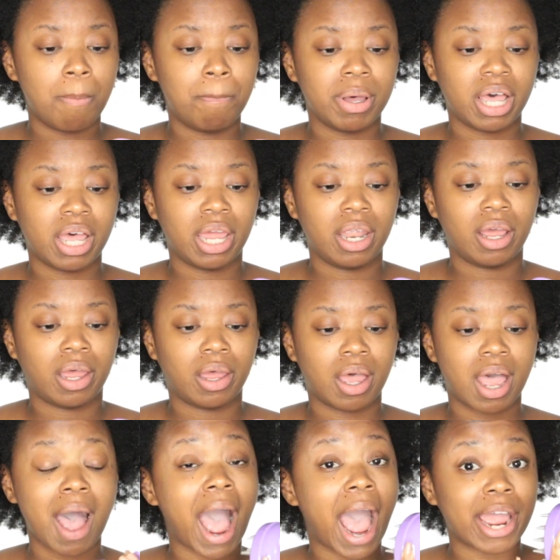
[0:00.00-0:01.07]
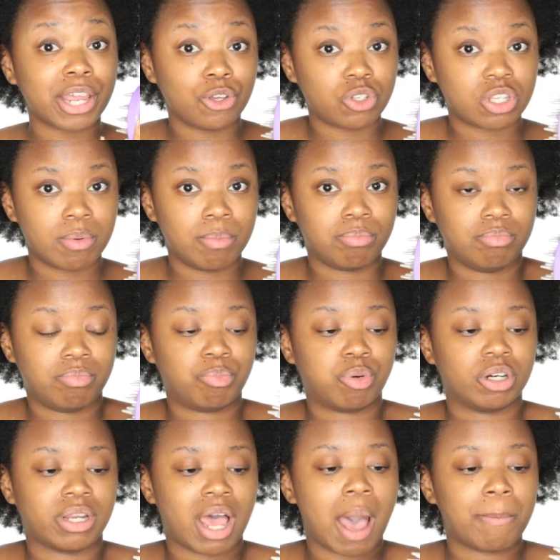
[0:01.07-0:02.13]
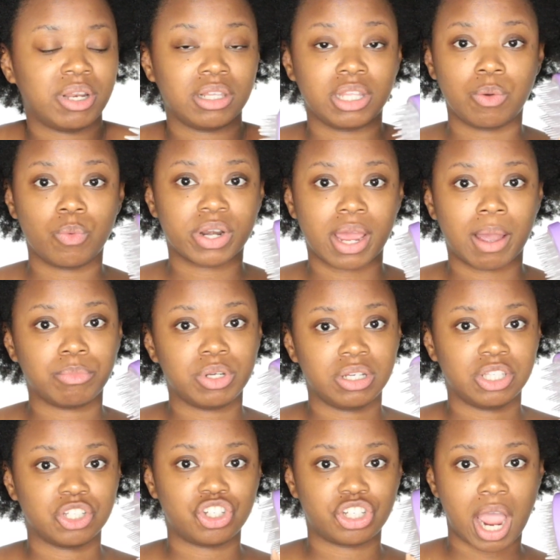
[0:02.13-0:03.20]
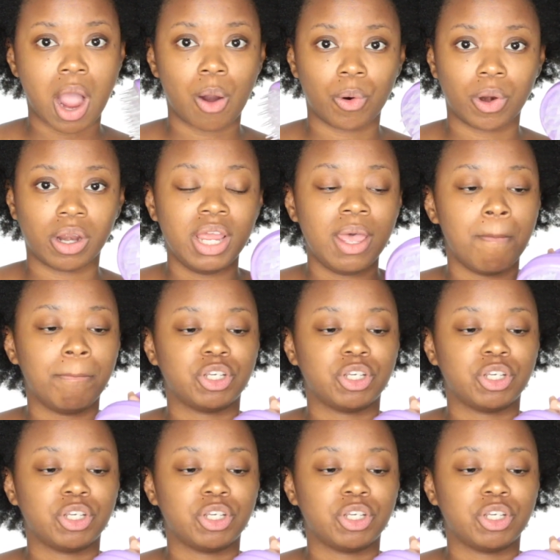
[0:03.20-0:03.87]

but I use it predominantly when I'm in the shower.